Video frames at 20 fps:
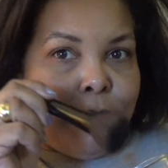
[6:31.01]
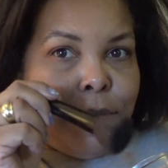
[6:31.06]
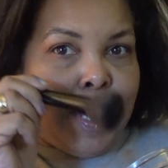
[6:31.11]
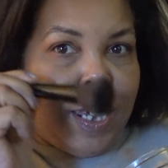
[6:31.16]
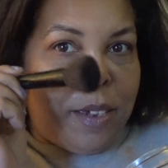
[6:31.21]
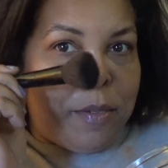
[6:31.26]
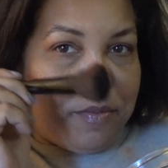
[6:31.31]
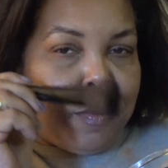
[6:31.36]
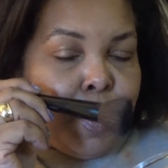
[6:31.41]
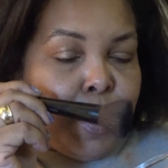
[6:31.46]

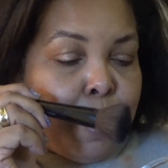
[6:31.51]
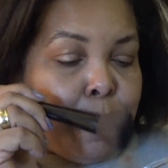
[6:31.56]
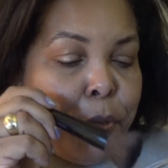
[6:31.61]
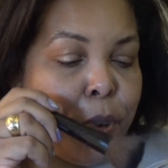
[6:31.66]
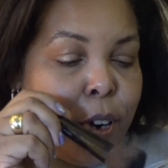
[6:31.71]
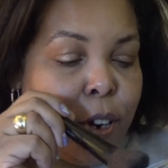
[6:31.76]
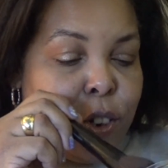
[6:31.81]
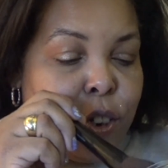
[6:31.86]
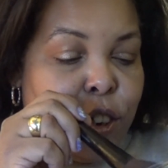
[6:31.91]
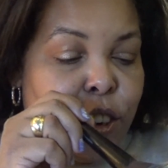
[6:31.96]
dip the
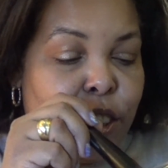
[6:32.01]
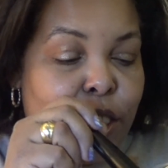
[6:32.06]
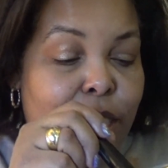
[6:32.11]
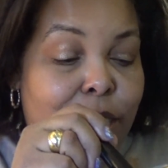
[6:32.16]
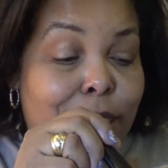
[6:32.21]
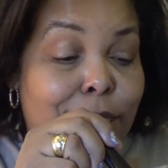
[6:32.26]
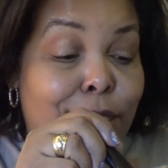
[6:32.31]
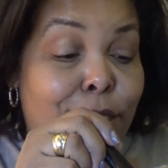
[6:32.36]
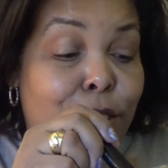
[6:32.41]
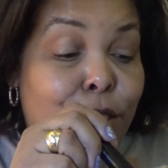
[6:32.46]
brush
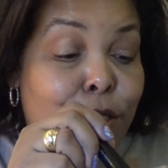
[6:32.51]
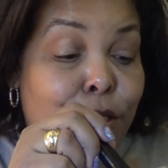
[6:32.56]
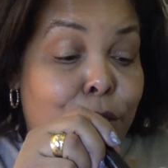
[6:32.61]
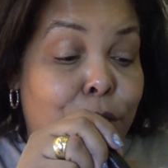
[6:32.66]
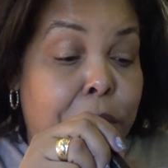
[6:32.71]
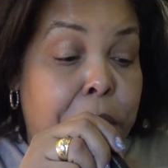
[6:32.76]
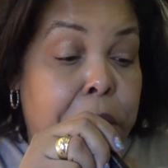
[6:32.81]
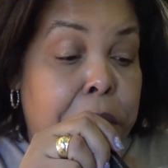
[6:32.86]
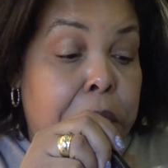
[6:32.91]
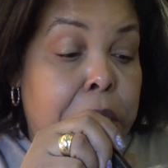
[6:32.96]
into
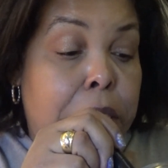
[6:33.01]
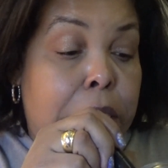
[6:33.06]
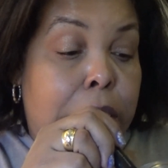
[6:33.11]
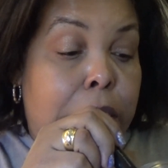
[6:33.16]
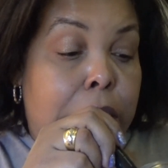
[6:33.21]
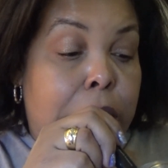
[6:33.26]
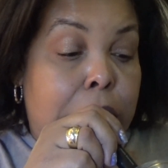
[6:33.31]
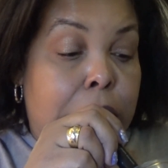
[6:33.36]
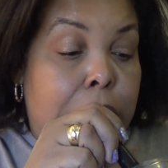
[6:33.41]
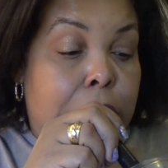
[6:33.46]

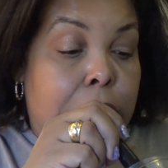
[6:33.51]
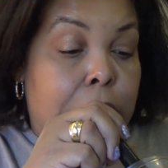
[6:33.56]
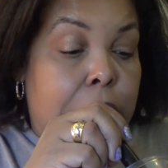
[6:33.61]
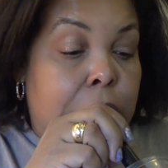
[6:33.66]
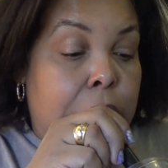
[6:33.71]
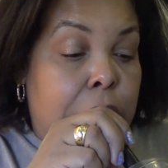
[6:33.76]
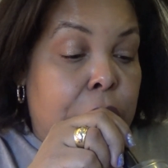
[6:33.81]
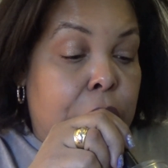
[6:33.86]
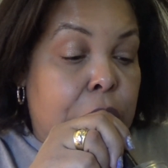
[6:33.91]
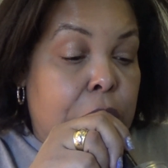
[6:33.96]

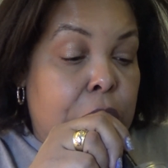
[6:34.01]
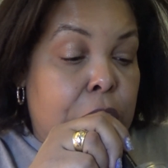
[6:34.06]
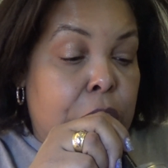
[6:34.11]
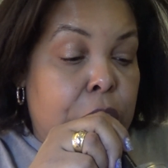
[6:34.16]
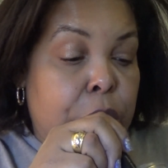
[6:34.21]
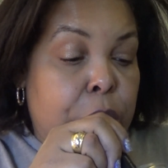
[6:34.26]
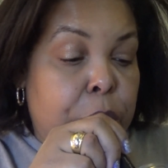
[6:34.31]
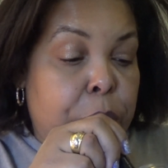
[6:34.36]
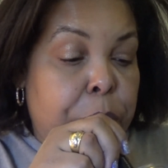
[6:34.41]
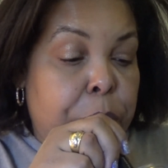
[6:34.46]
the jar.